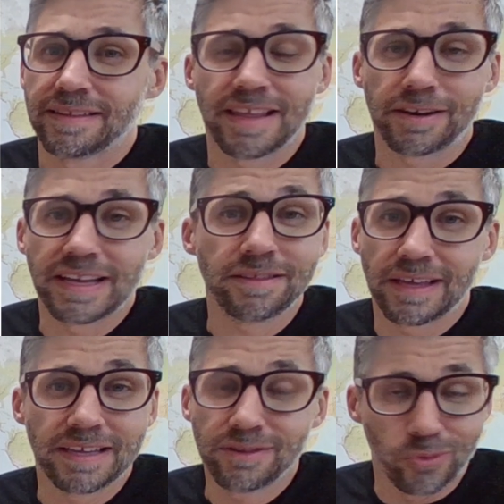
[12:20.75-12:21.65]
that
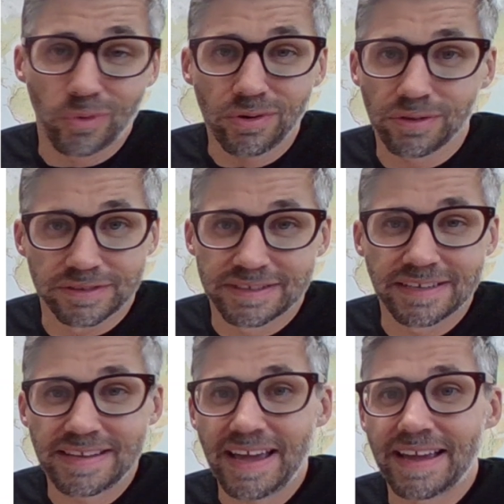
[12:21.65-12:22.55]
in the world
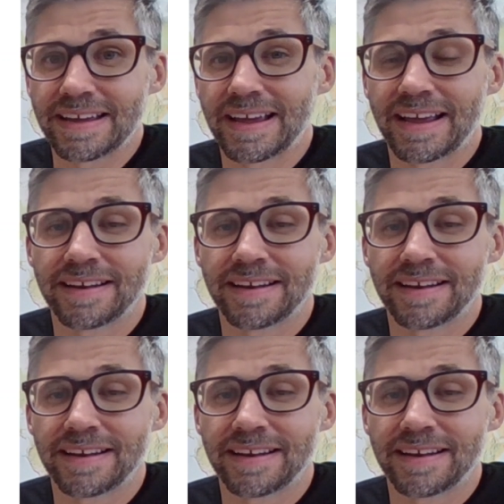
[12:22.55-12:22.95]
today.